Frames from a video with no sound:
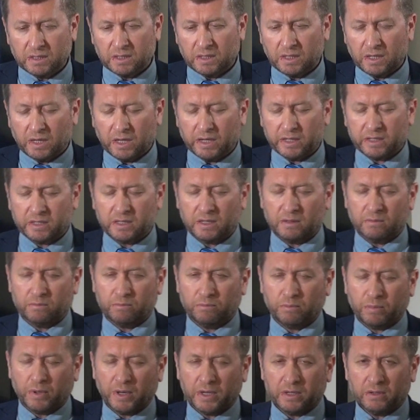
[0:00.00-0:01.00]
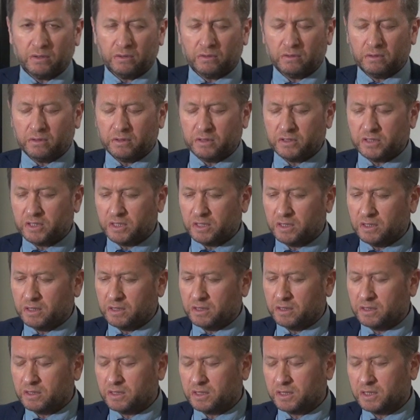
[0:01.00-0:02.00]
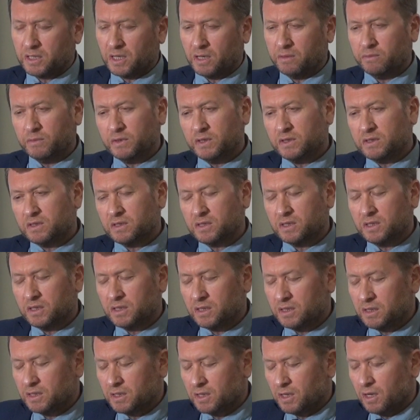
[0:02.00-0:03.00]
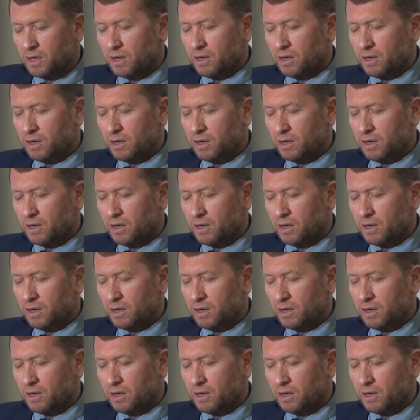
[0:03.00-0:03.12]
like biology, chemistry?